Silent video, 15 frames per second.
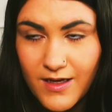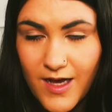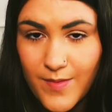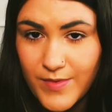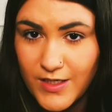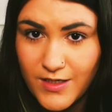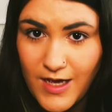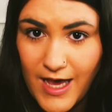I
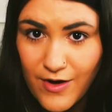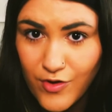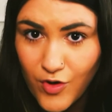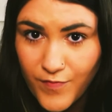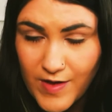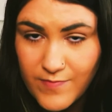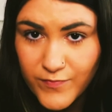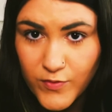mean, I don't know
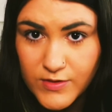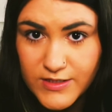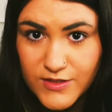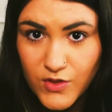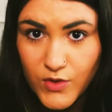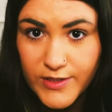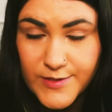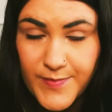if I'm fully
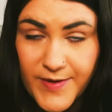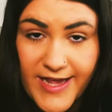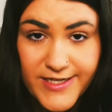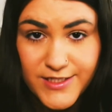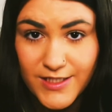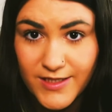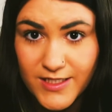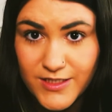sold, but I
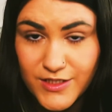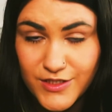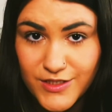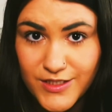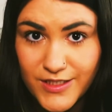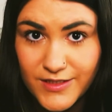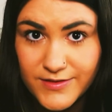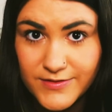just think that's
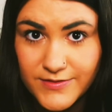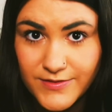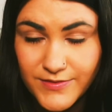interesting.